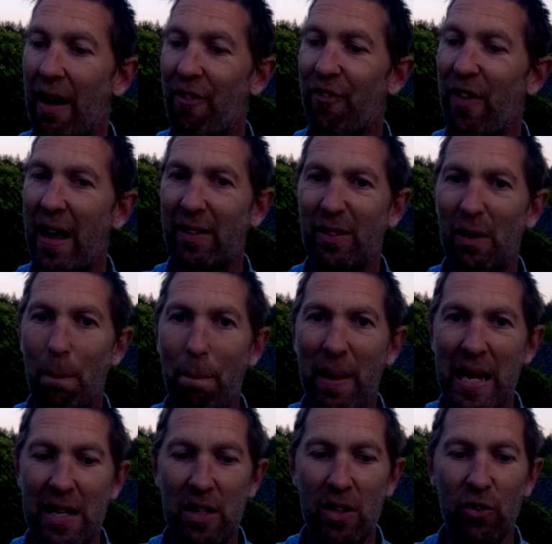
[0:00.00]
affects
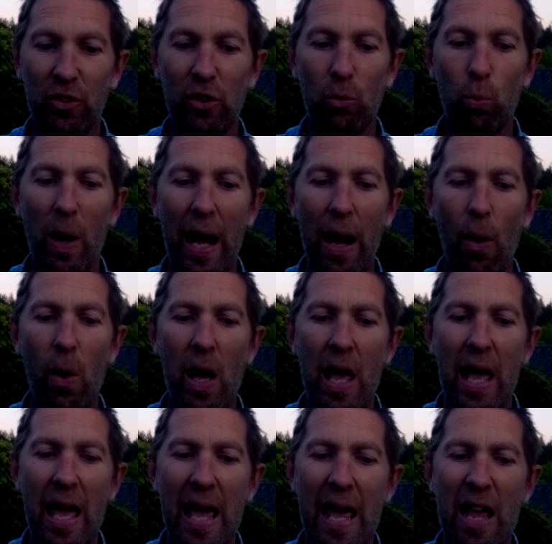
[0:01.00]
obedience as well,
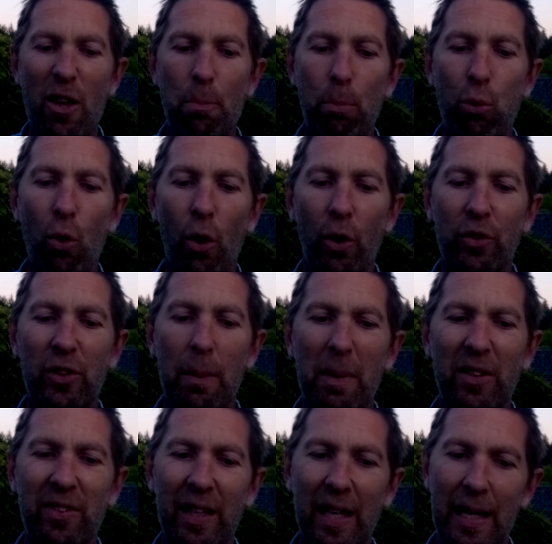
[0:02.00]
is
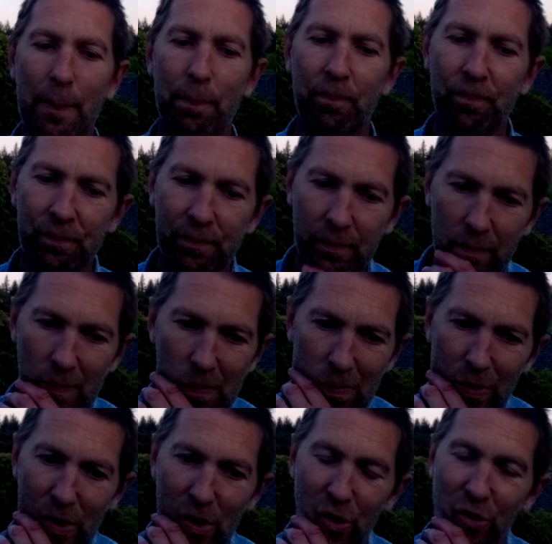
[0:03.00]
proximity.
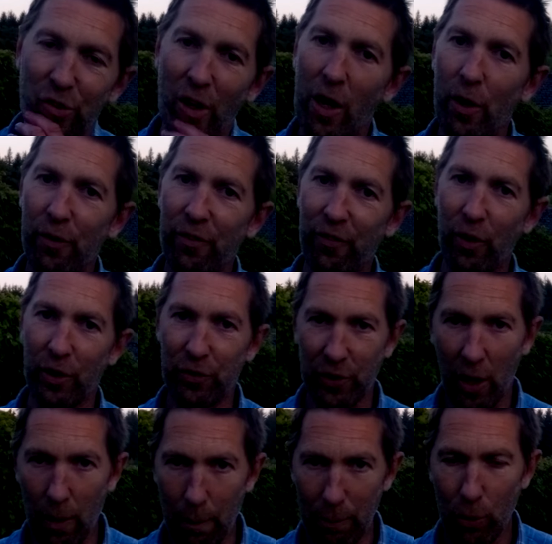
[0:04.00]
So, for
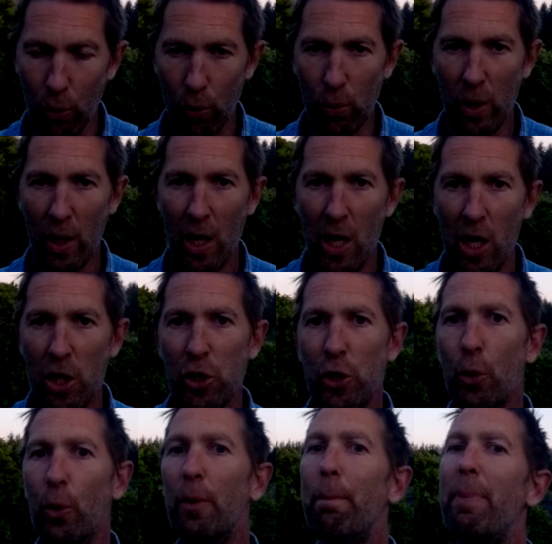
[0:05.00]
example,
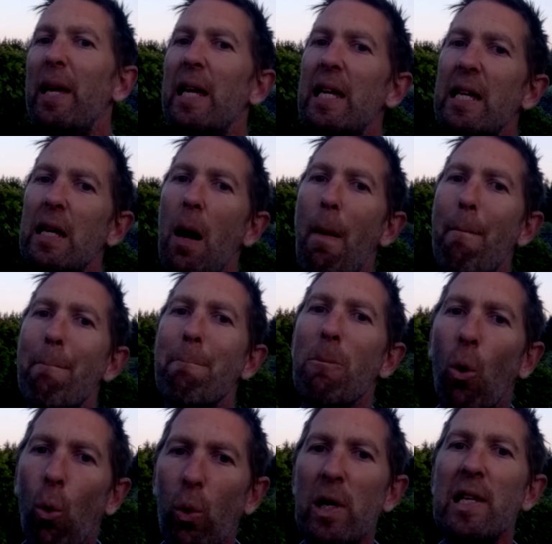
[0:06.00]
you would be
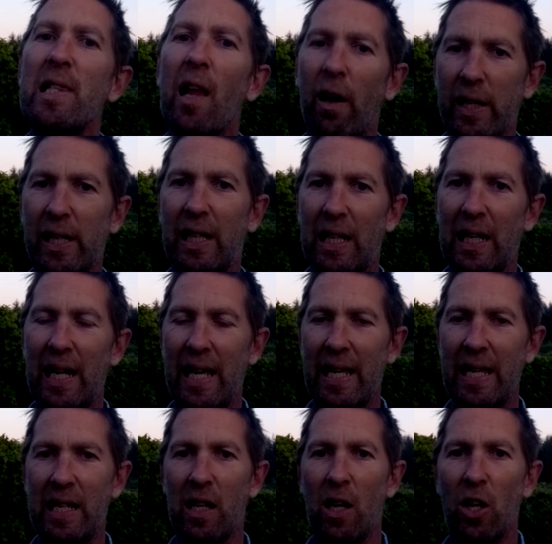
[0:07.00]
more
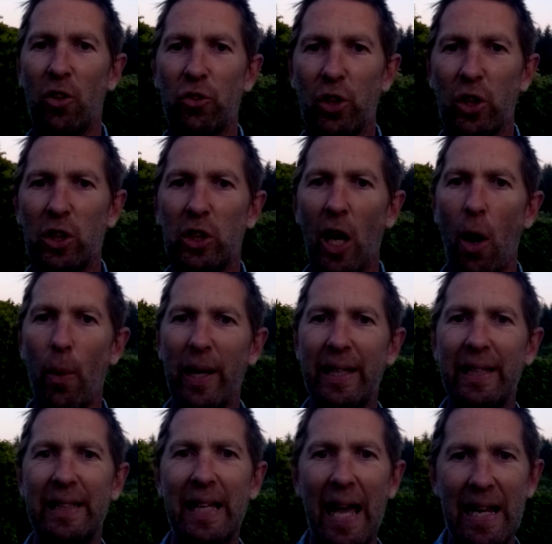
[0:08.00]
likely to go
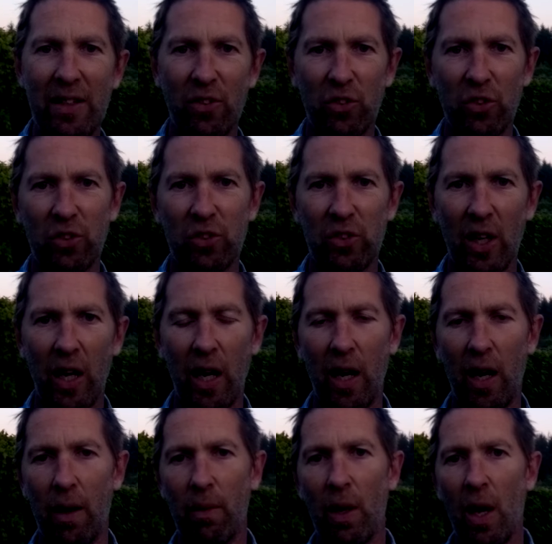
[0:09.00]
against
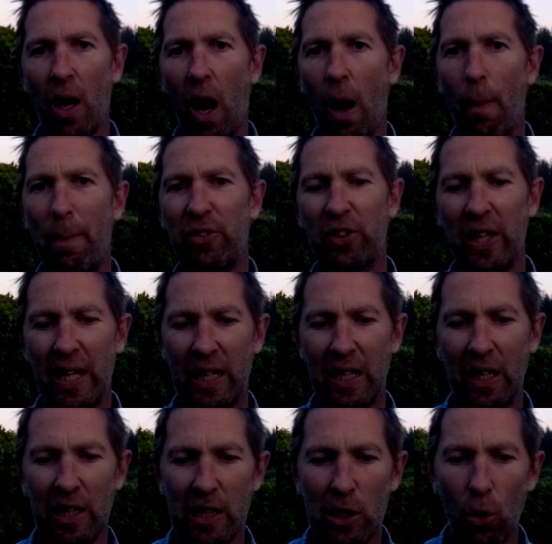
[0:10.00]
a
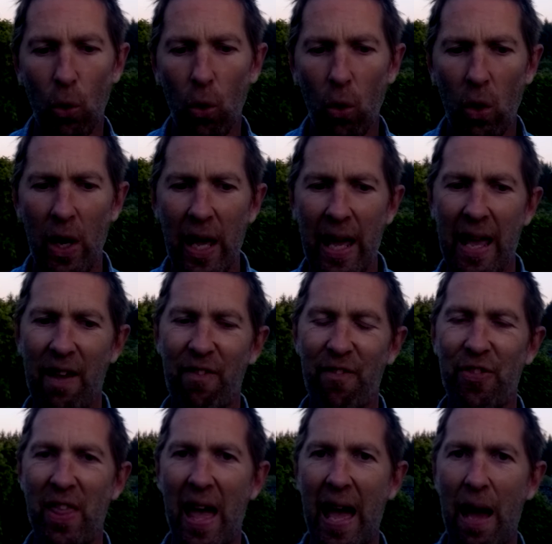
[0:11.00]
particular law
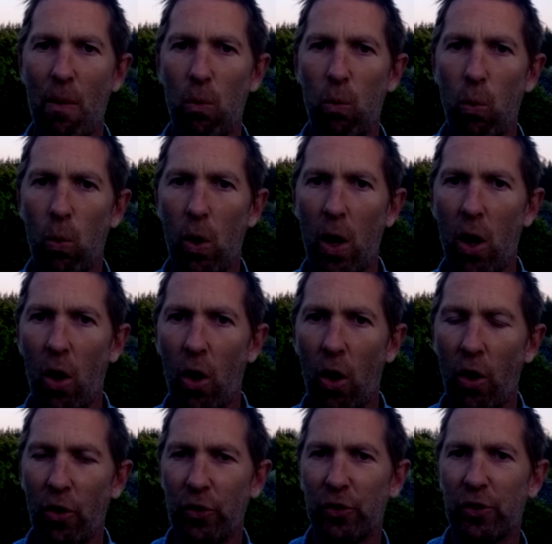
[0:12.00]
if there
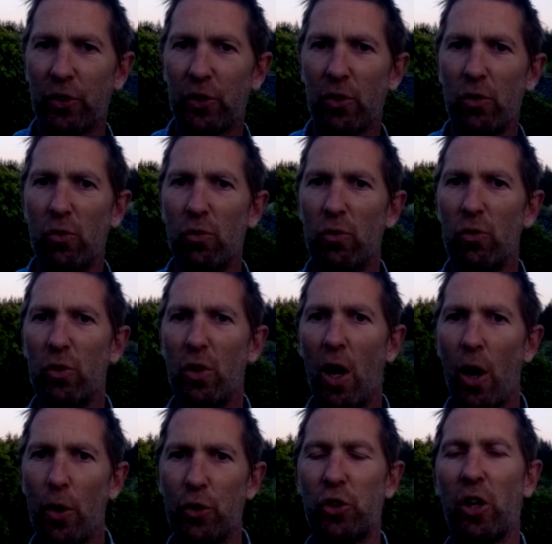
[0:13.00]
was
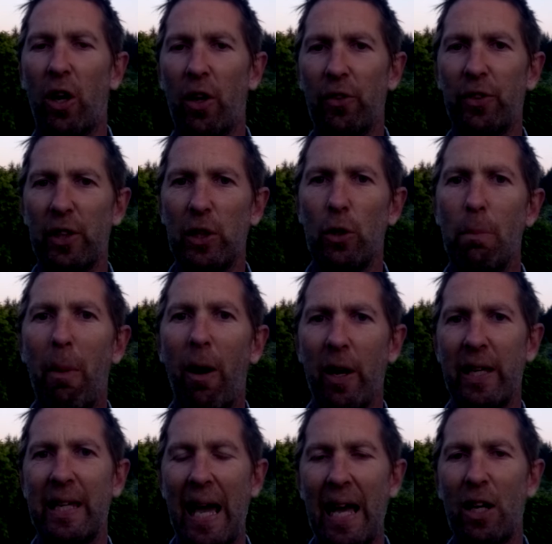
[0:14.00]
no chance that you
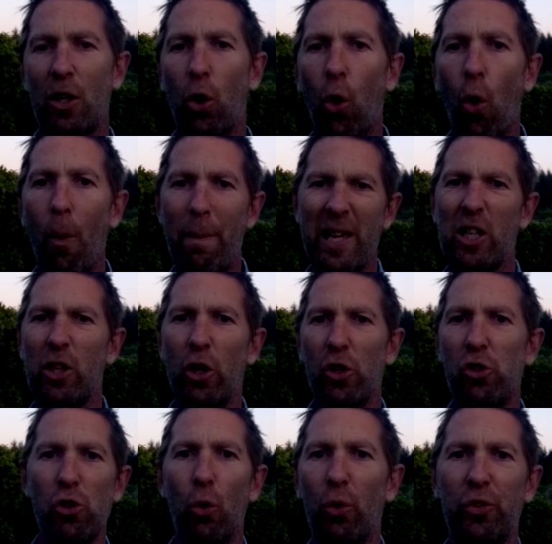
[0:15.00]
might get caught
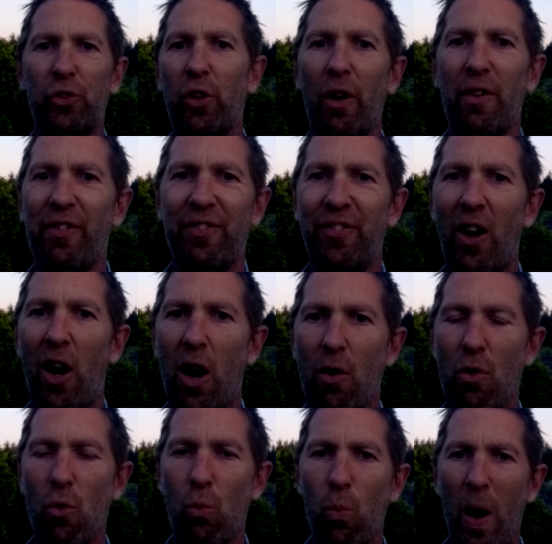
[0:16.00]
because you're so
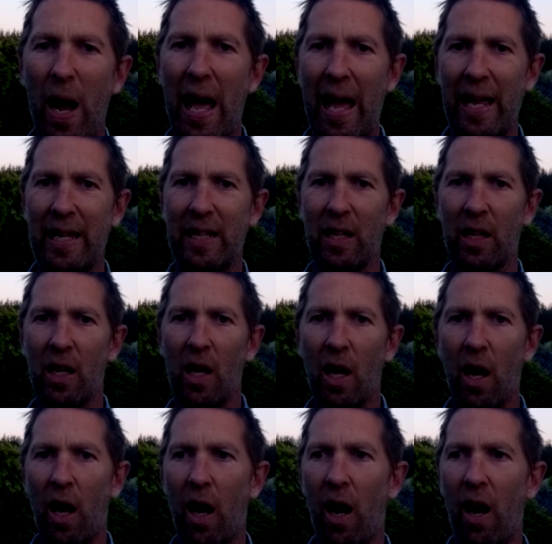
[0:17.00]
far away.
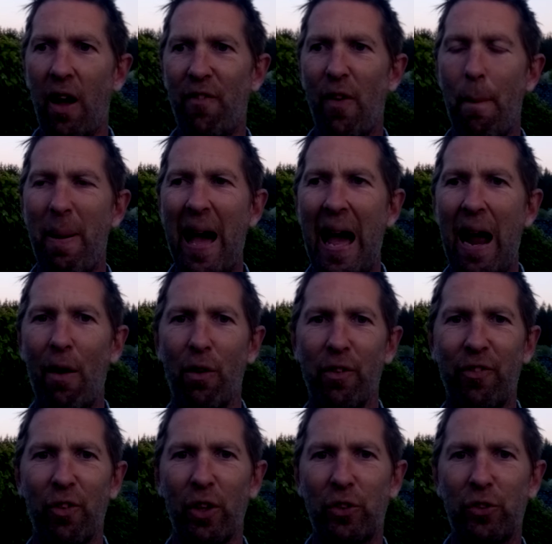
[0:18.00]
If a parent,
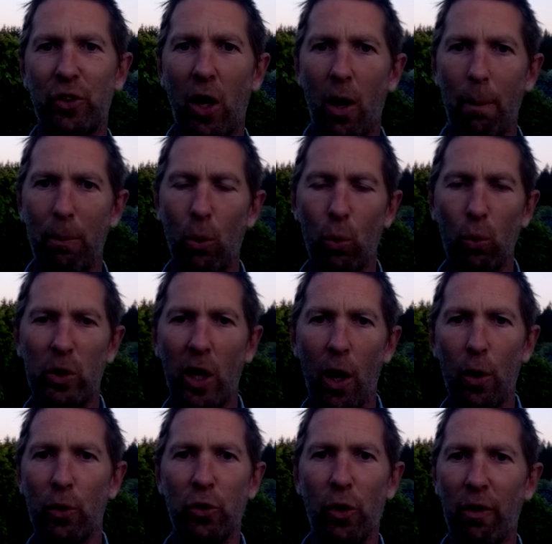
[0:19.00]
for example,
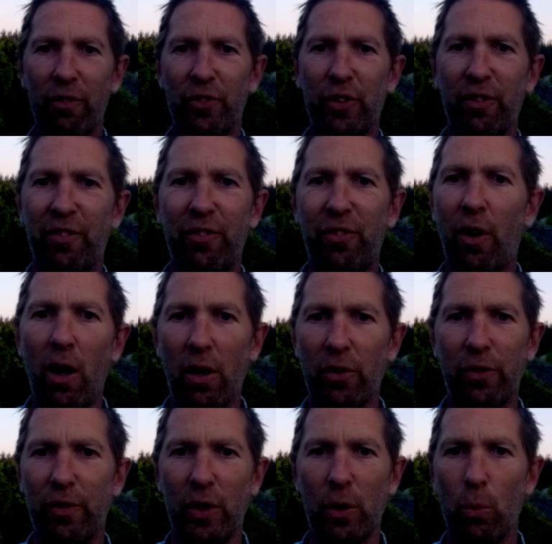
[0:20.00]
goes off to
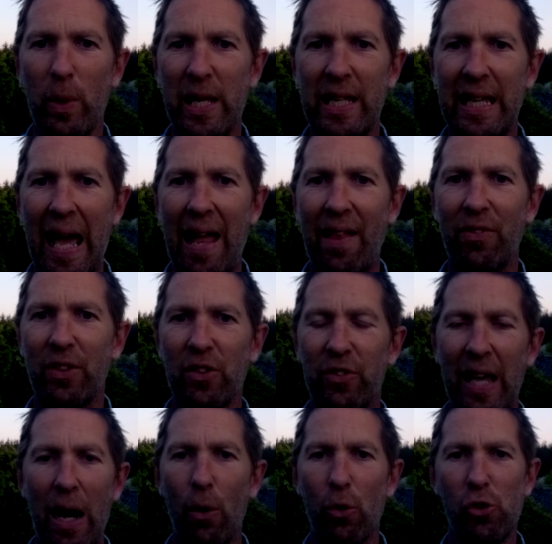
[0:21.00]
France for the weekend and
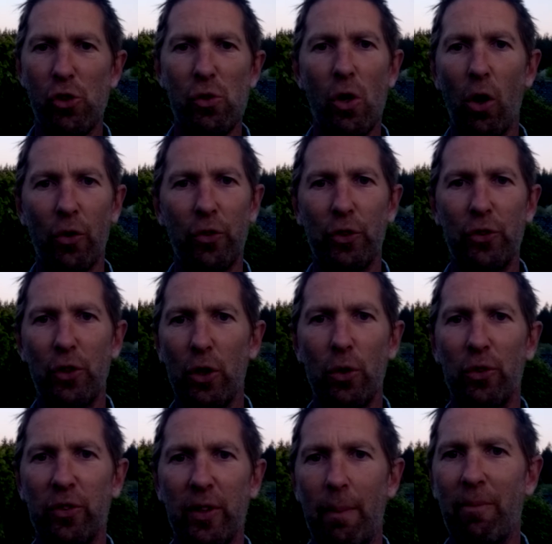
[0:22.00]
tells you not to do
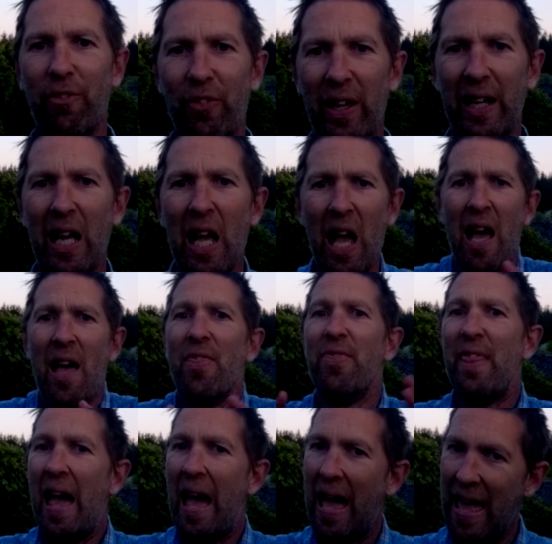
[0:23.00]
something,
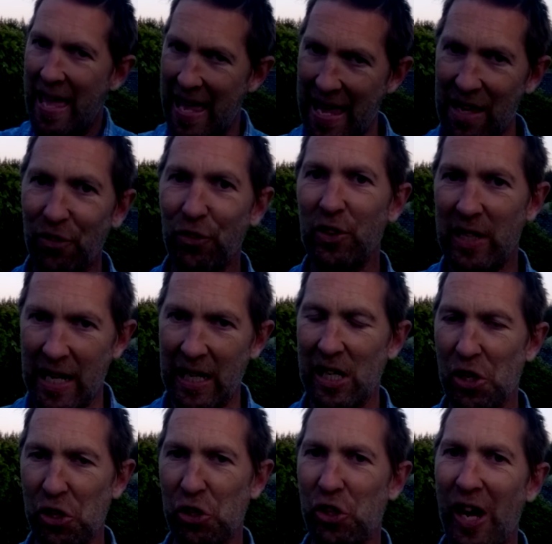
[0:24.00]
there is the
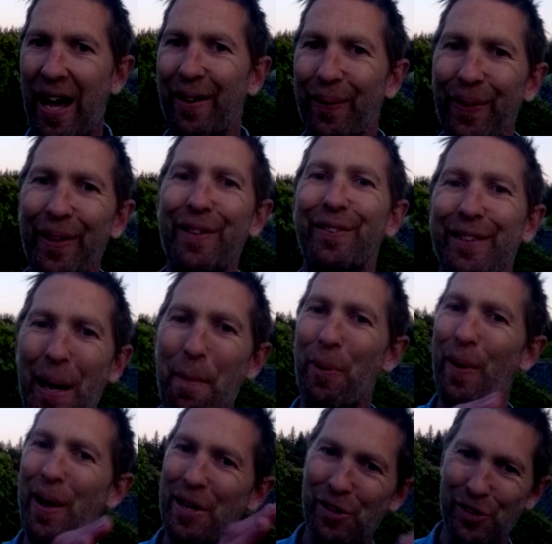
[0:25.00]
English Channel that
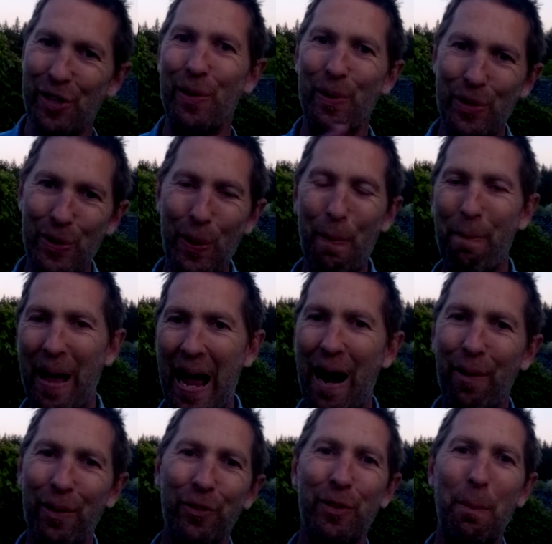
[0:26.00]
separates you and your
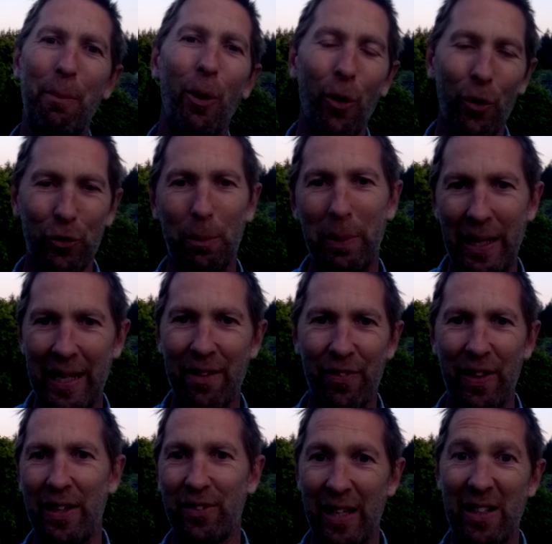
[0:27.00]
parents, and possibly if
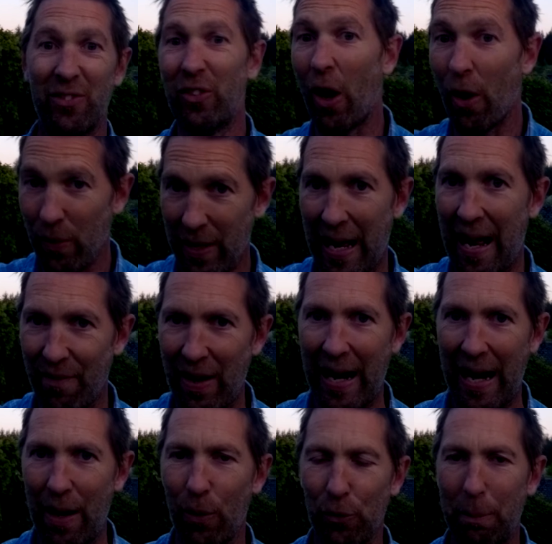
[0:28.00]
they say don't have a
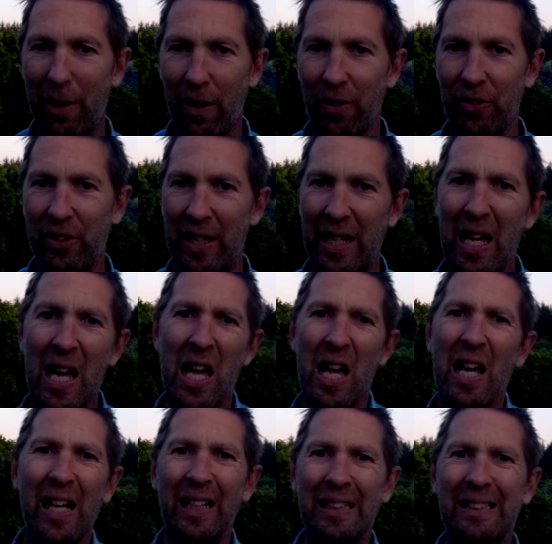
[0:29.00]
house party,
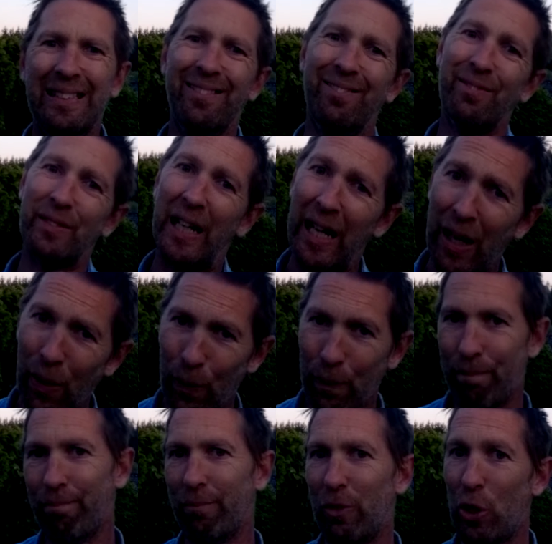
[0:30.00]
well,
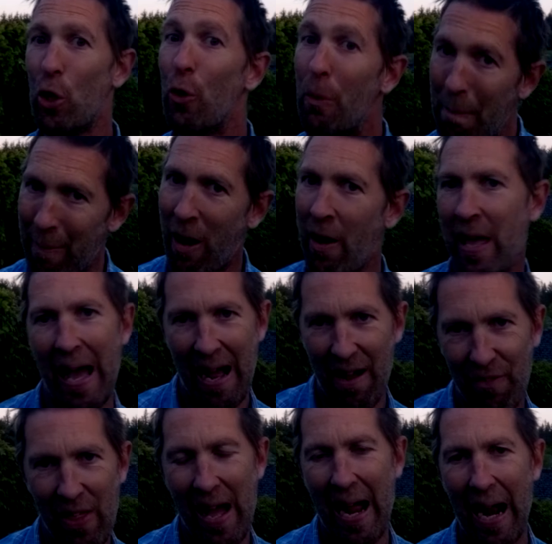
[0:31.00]
you might
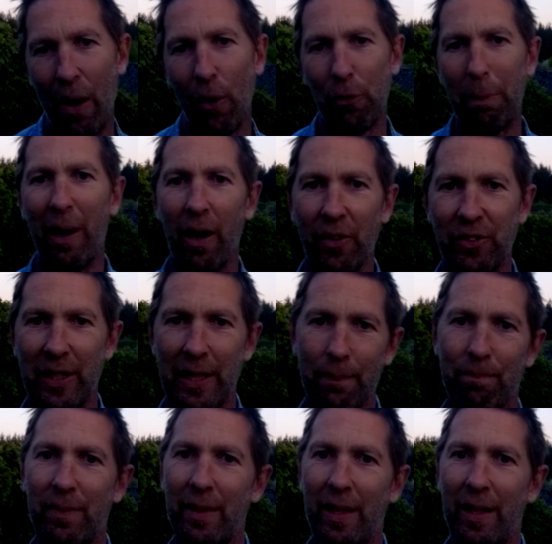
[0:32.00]
have that house party.